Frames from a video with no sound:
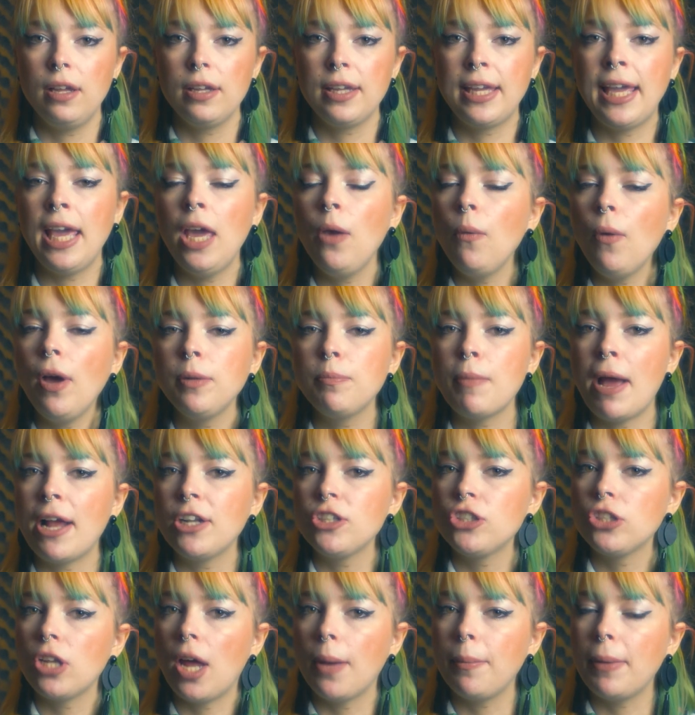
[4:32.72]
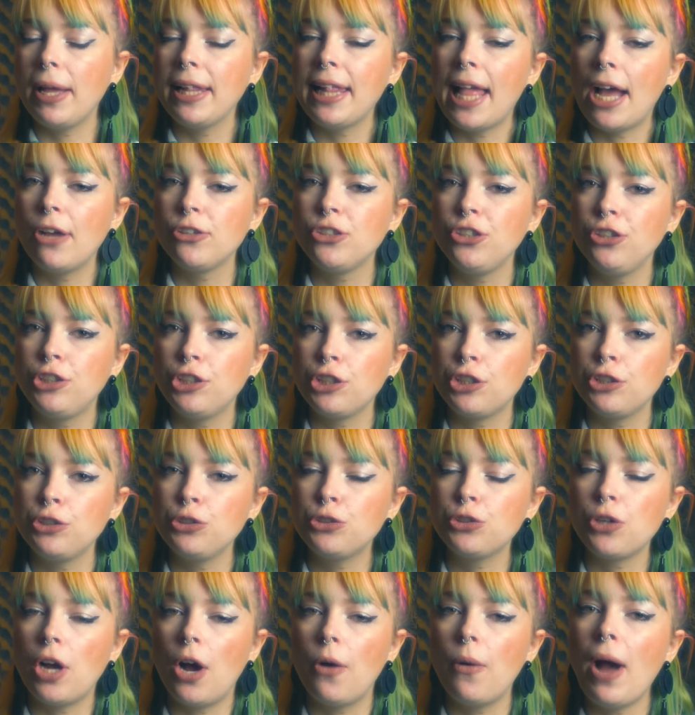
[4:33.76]
Keyword match type allows you to
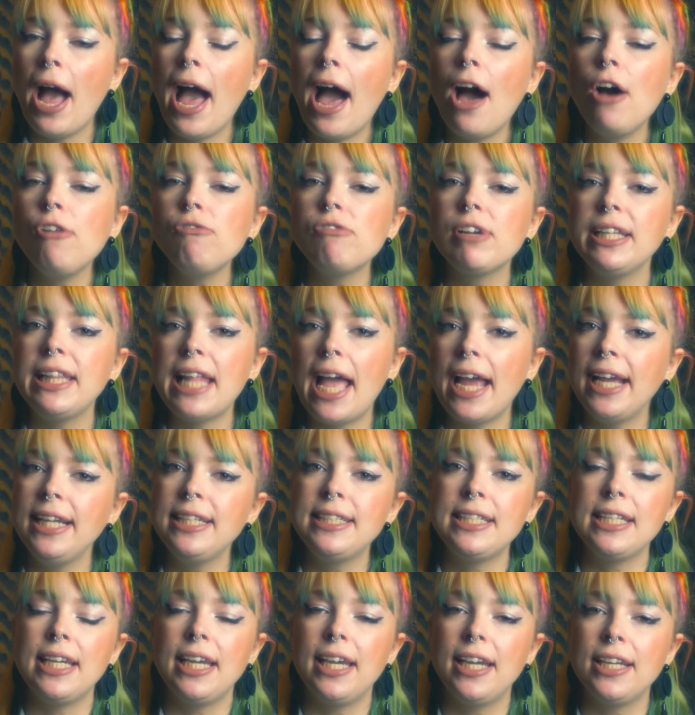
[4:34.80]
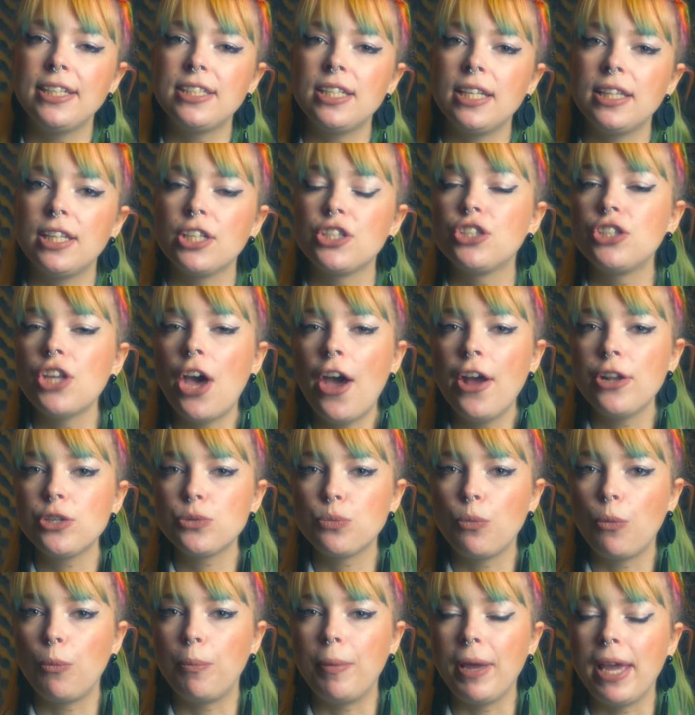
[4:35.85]
control how related the search
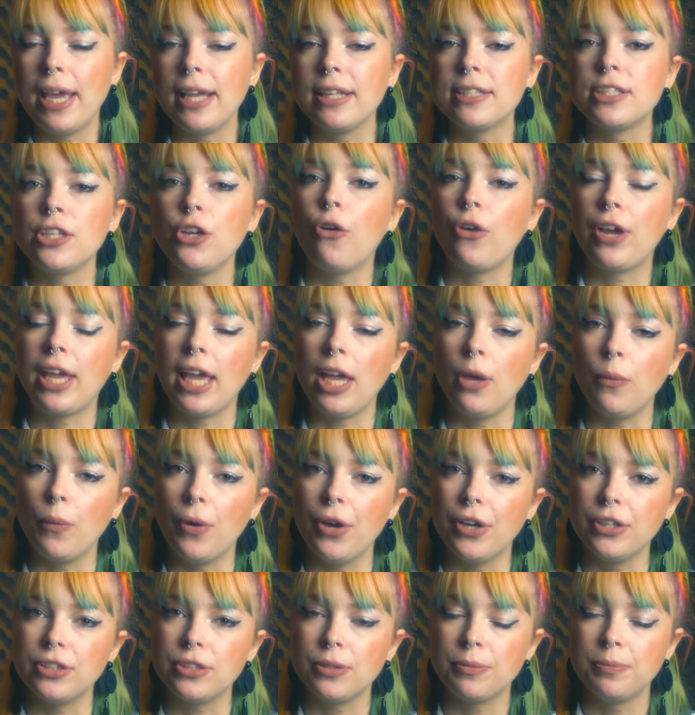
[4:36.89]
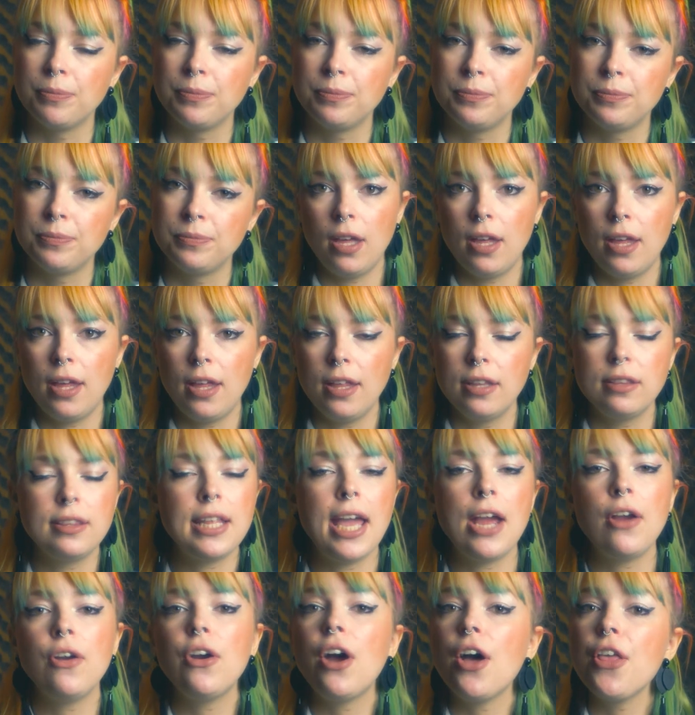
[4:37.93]
will be to your keyword.
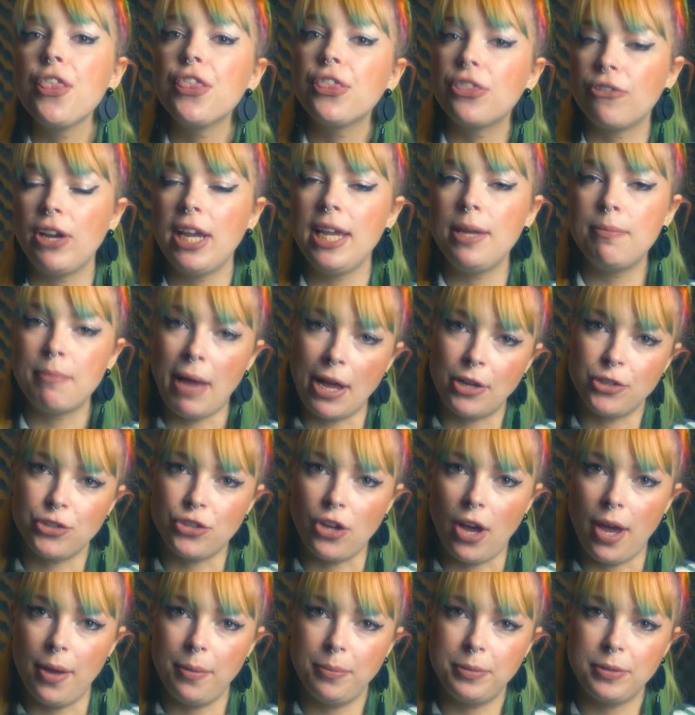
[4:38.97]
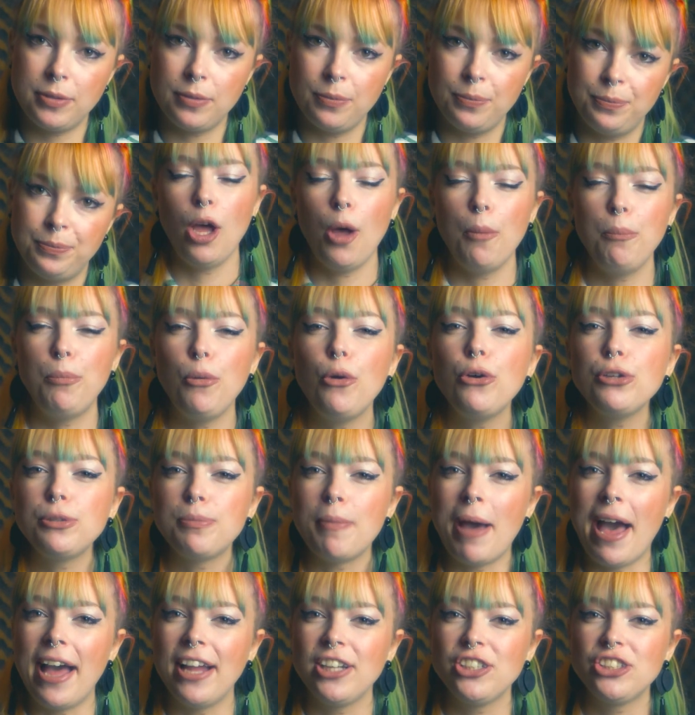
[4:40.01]
There are 3 match types. Broad
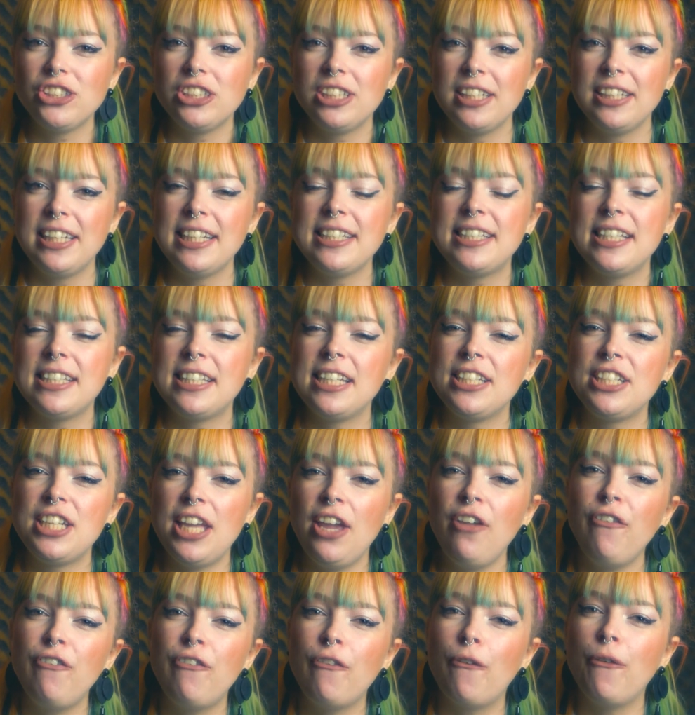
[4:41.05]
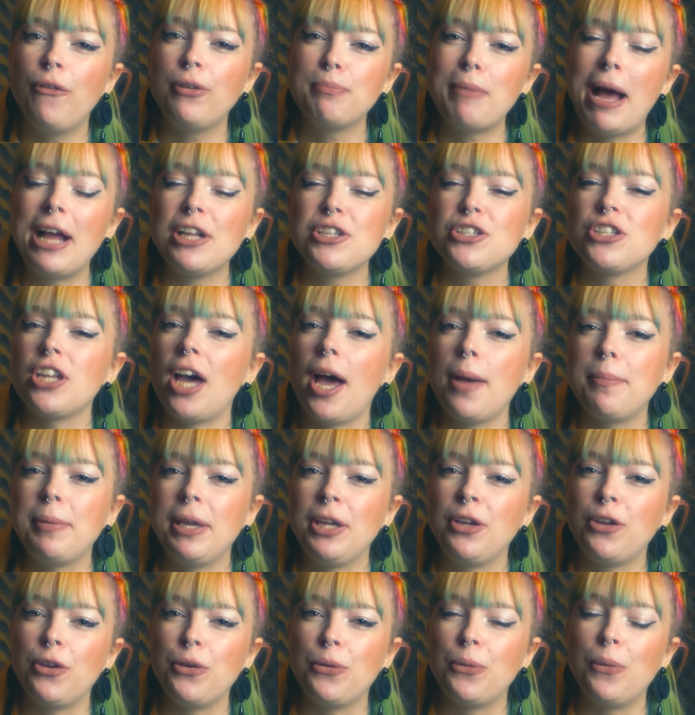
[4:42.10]
match. This is the default match type
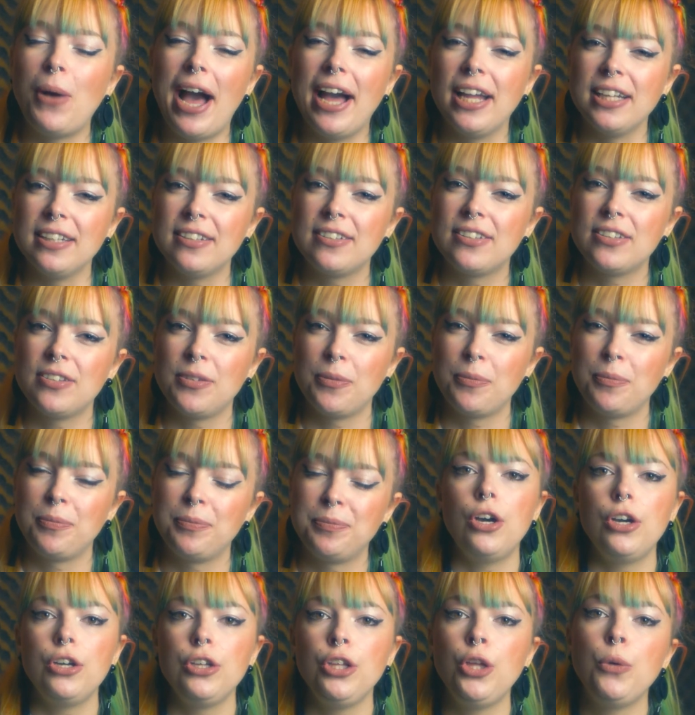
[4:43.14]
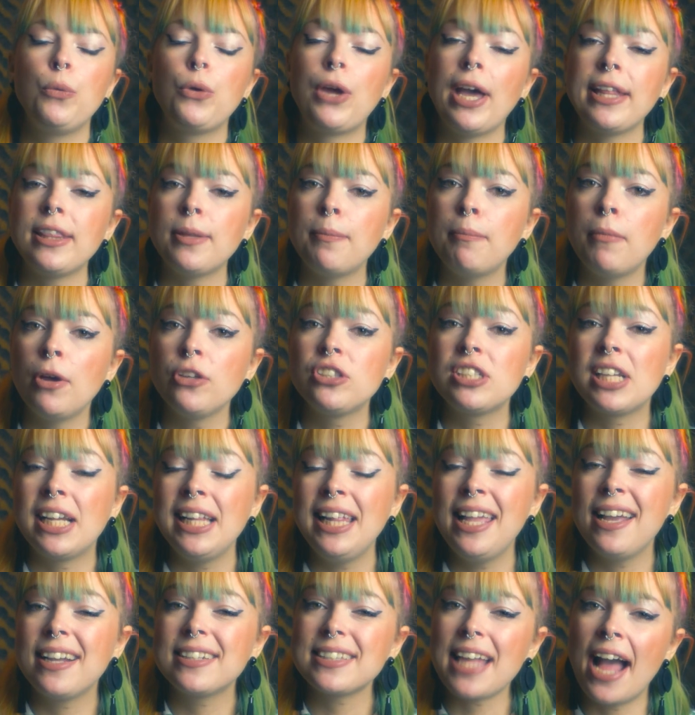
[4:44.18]
in Google Ads. You will get the most
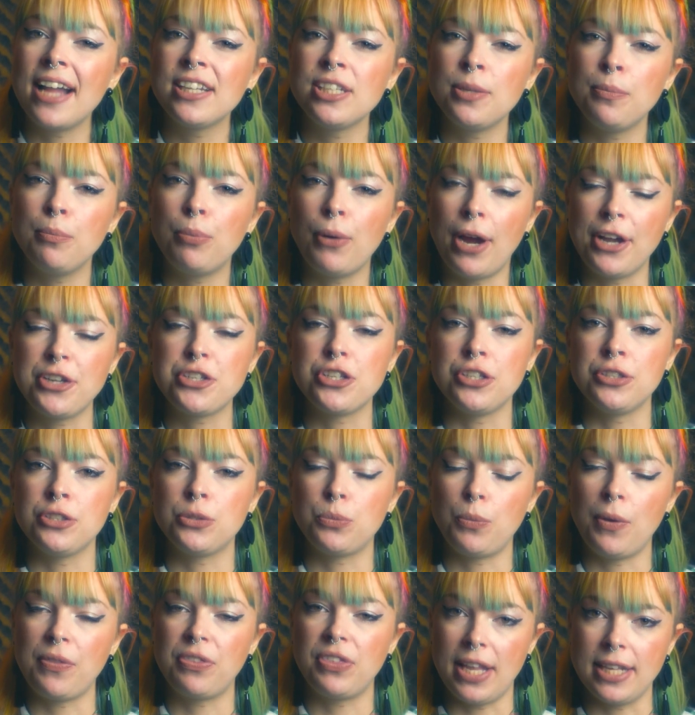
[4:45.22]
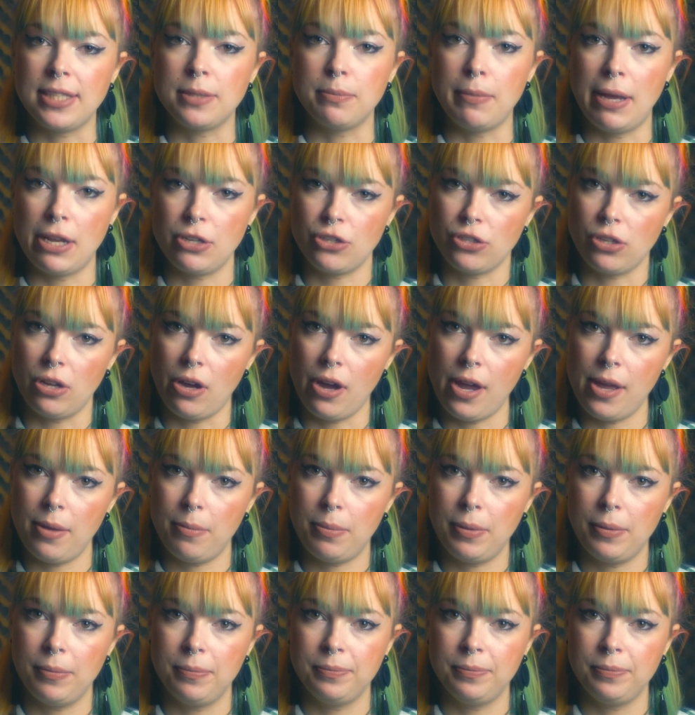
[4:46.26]
clicks and impressions with this match type.